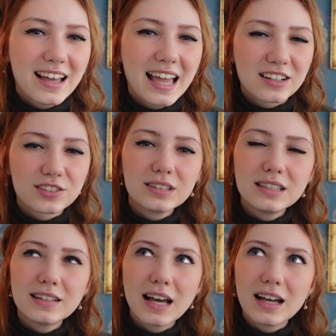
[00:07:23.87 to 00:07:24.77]

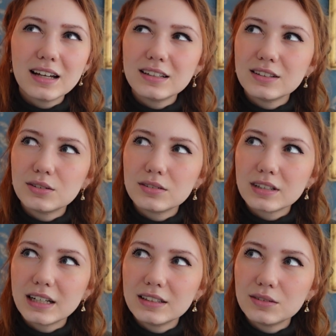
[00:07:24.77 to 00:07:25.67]
Actually, that
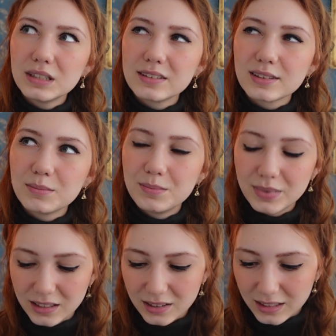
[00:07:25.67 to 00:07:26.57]
kind of rings a bell,